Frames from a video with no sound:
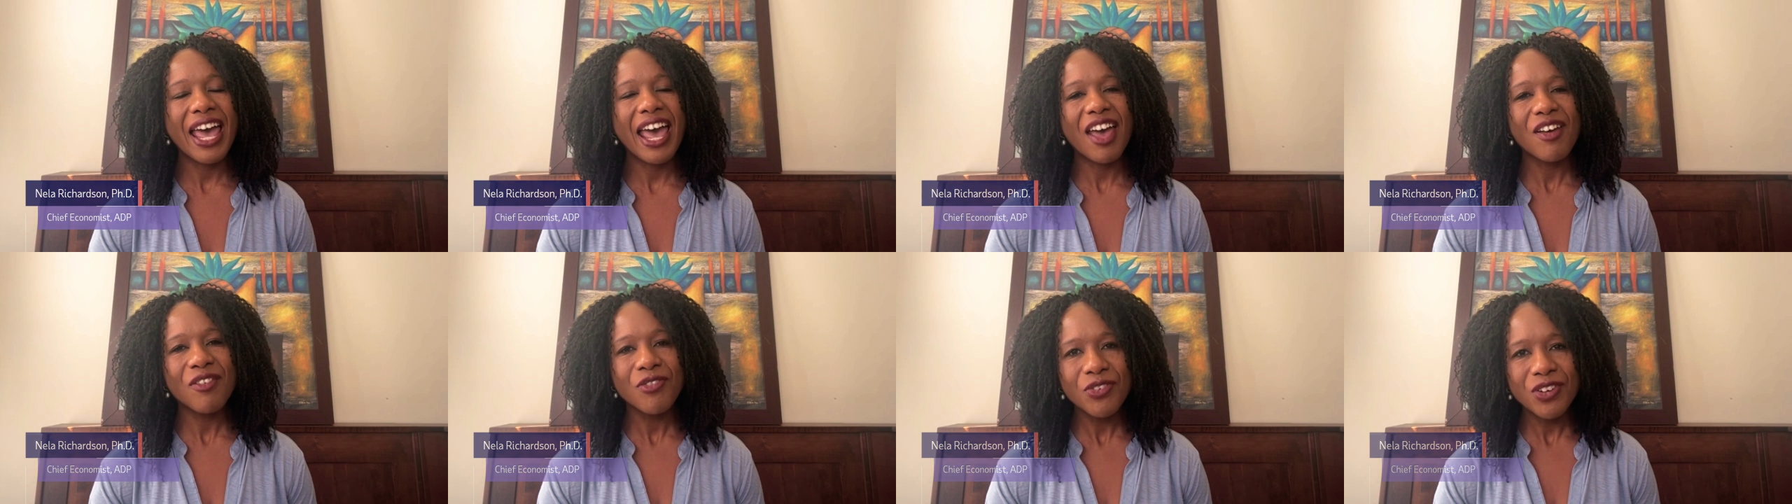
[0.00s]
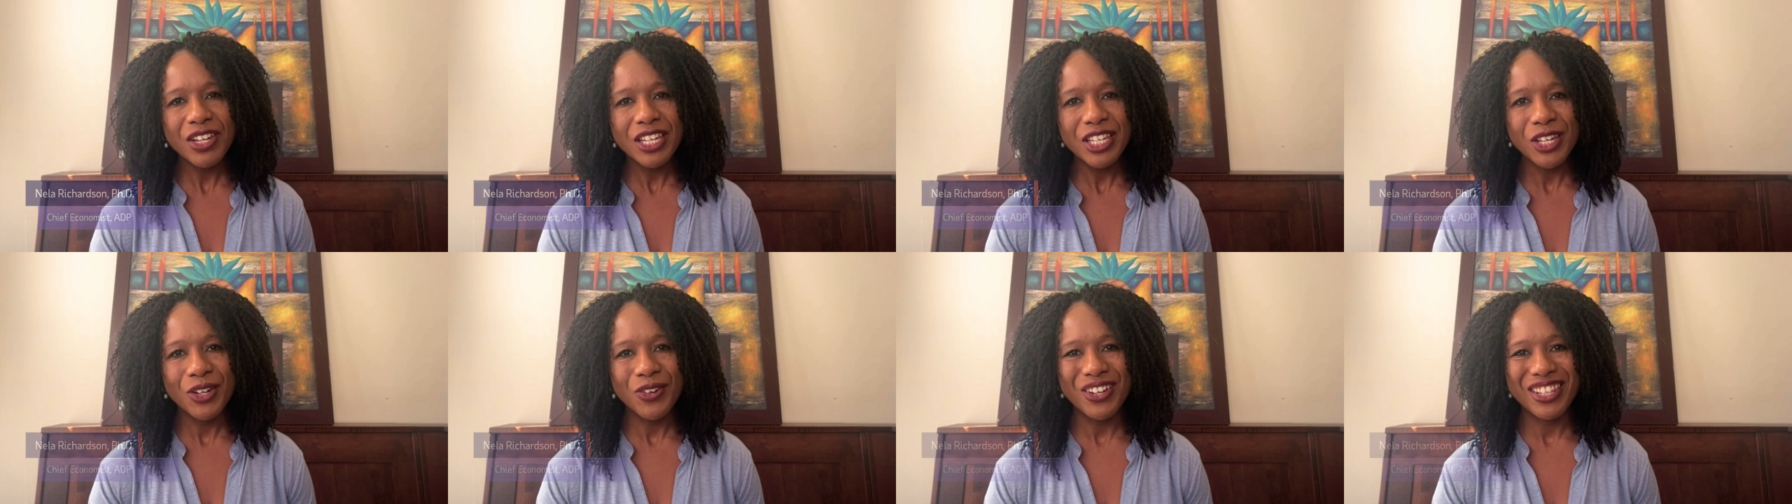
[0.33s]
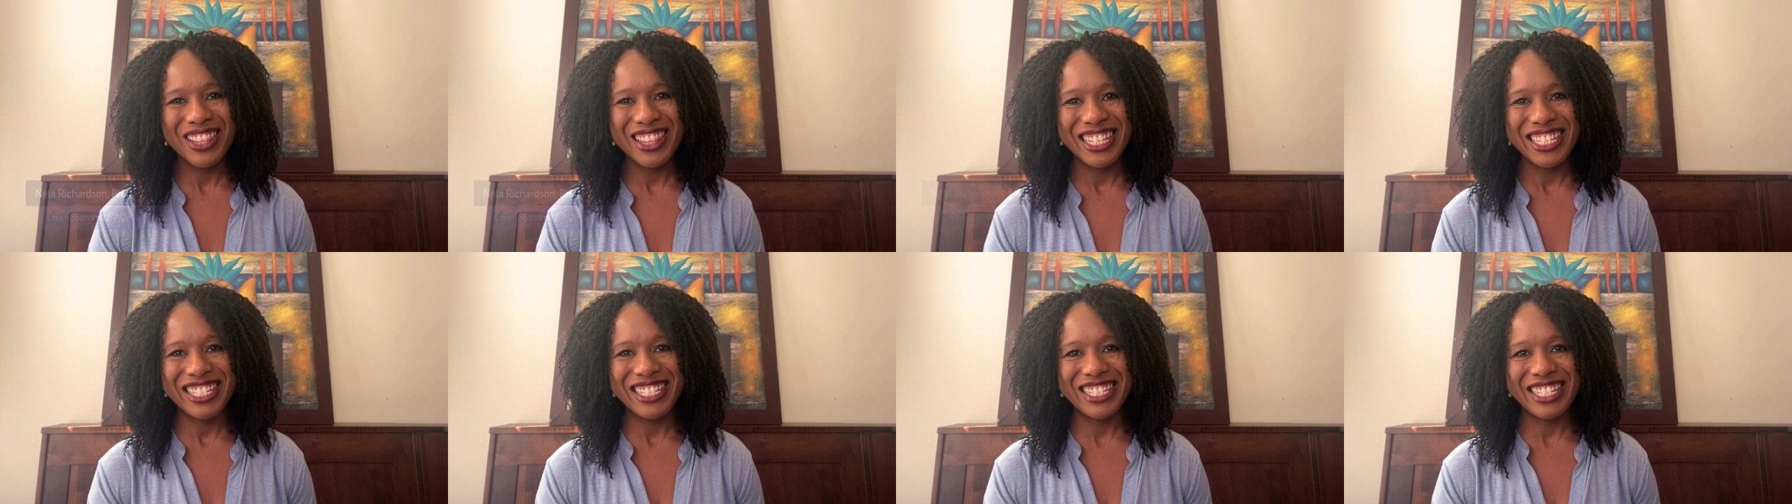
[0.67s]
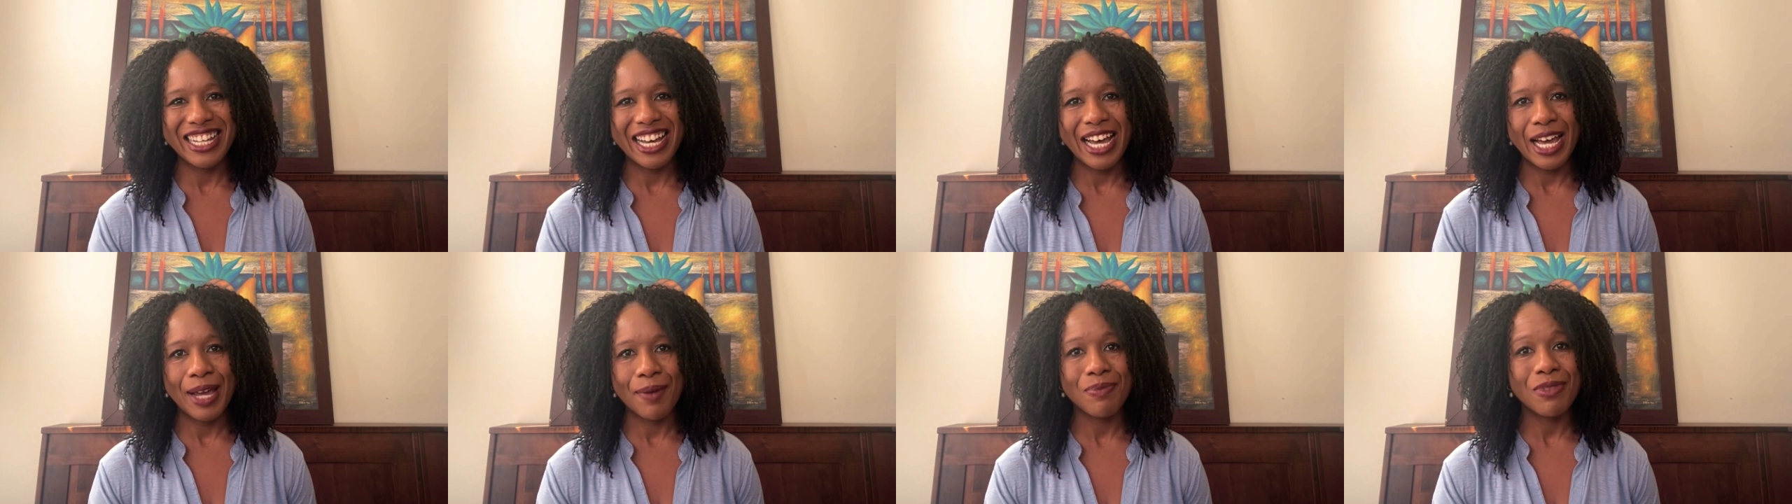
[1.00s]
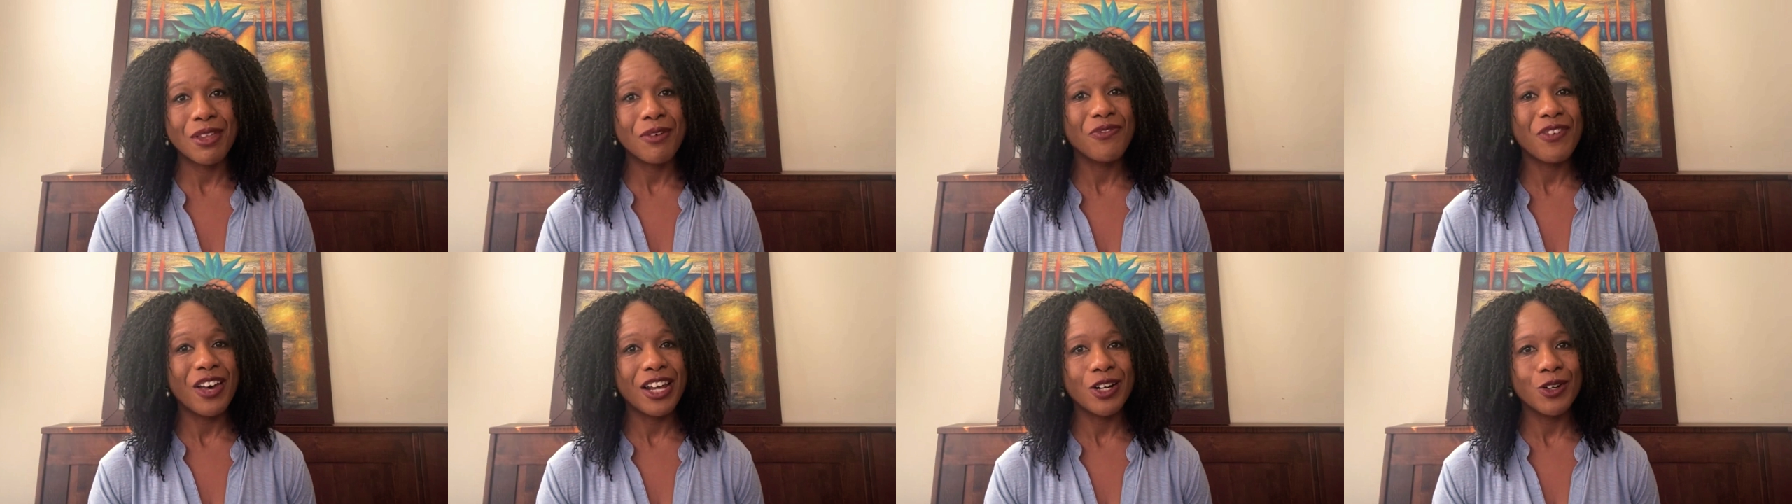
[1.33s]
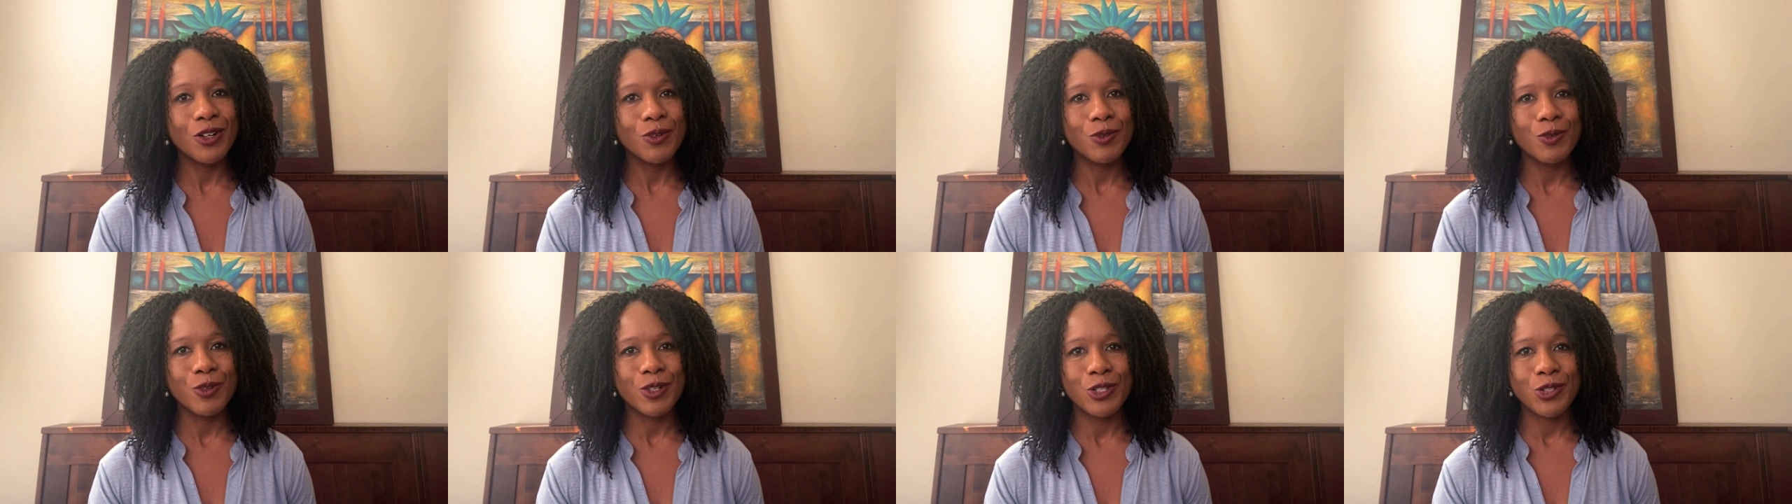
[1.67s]
every year at this time, the
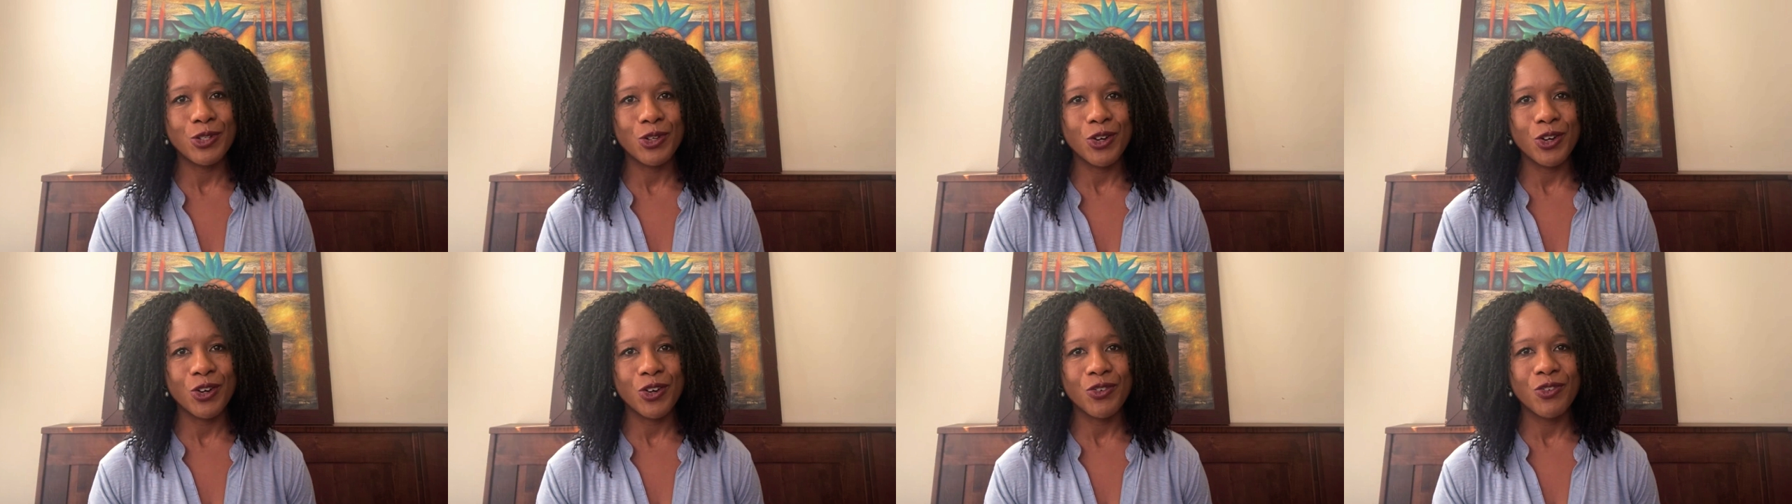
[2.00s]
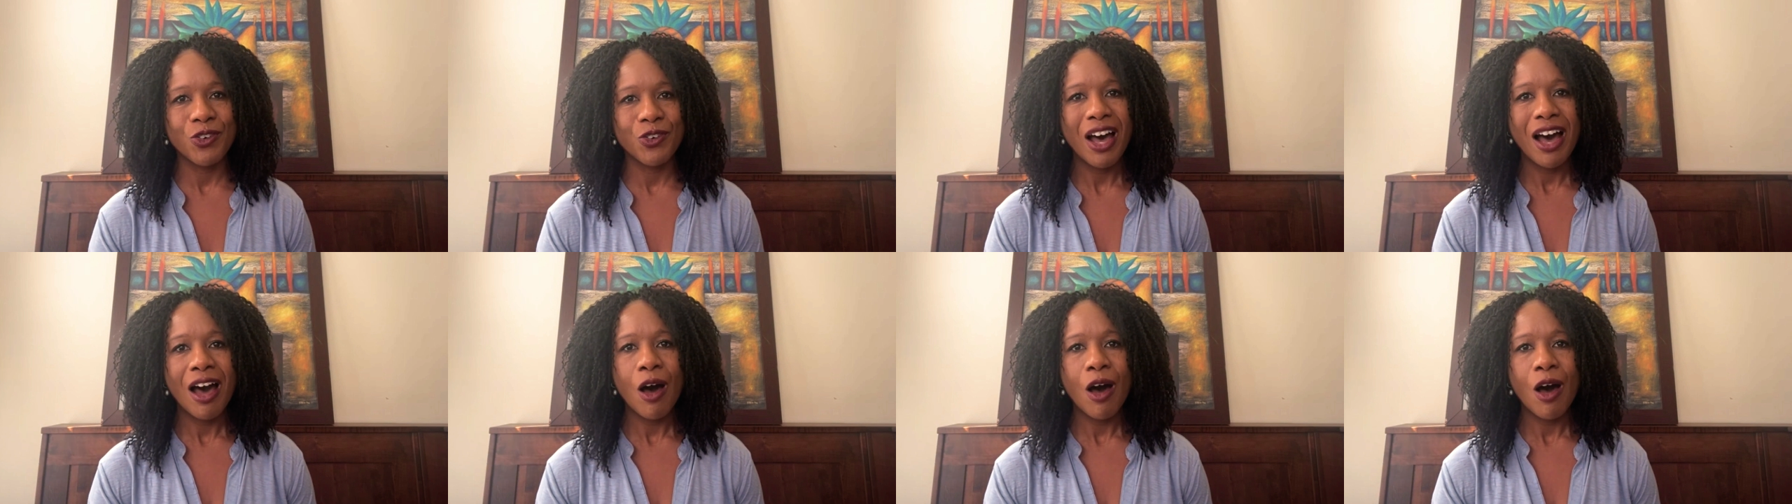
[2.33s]
Federal Reserve